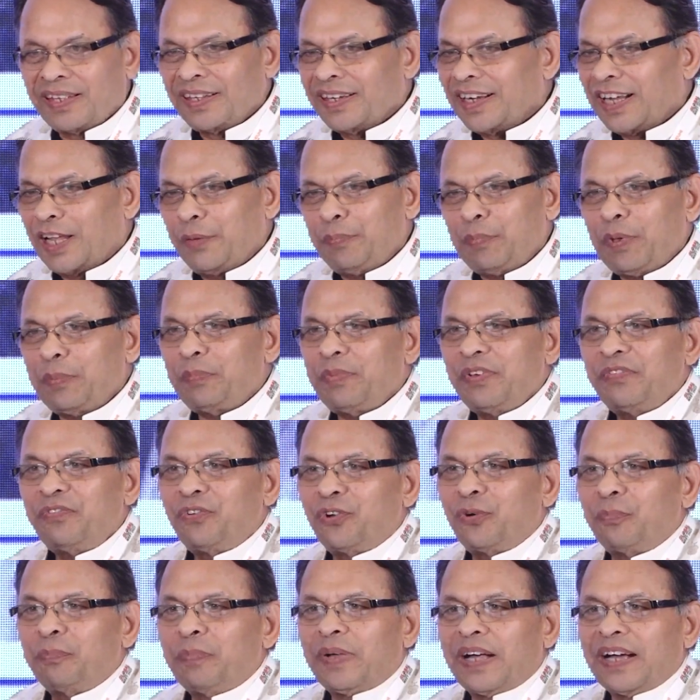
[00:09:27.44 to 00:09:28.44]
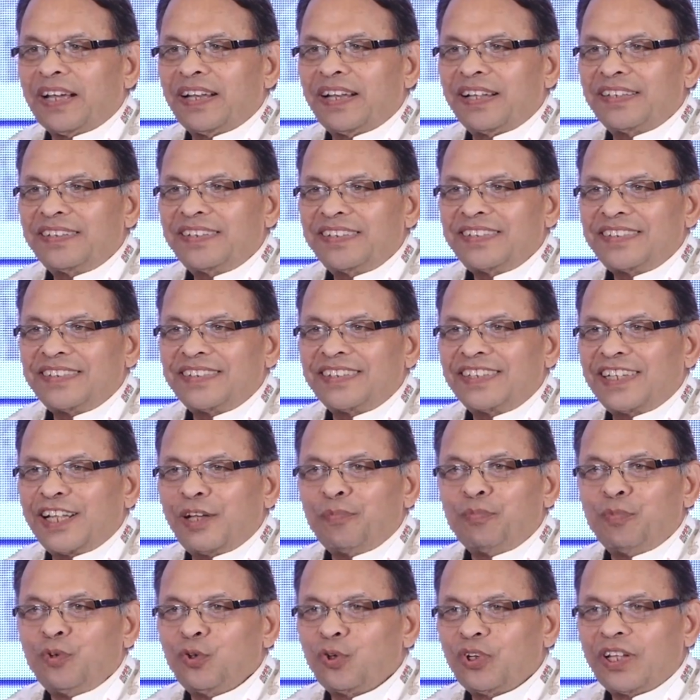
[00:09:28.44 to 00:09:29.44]
I may be from Bangladesh, then I
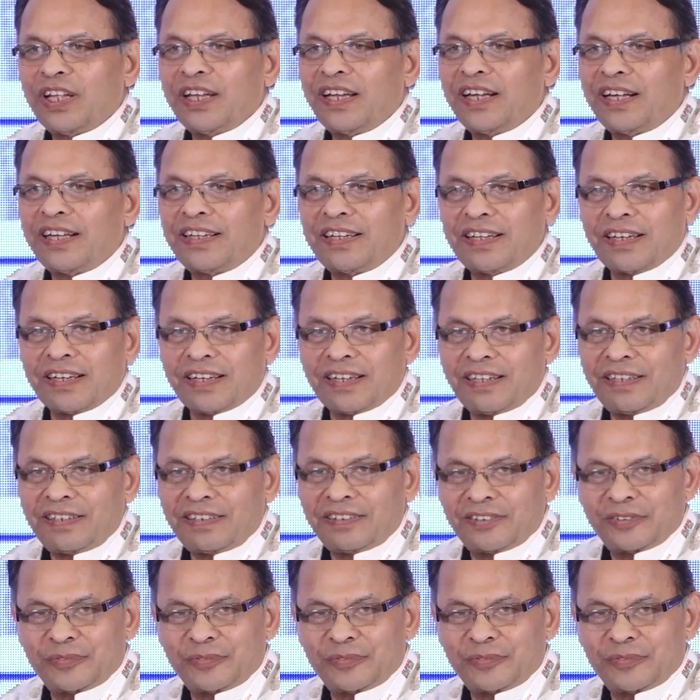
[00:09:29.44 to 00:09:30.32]
am looking at Taka.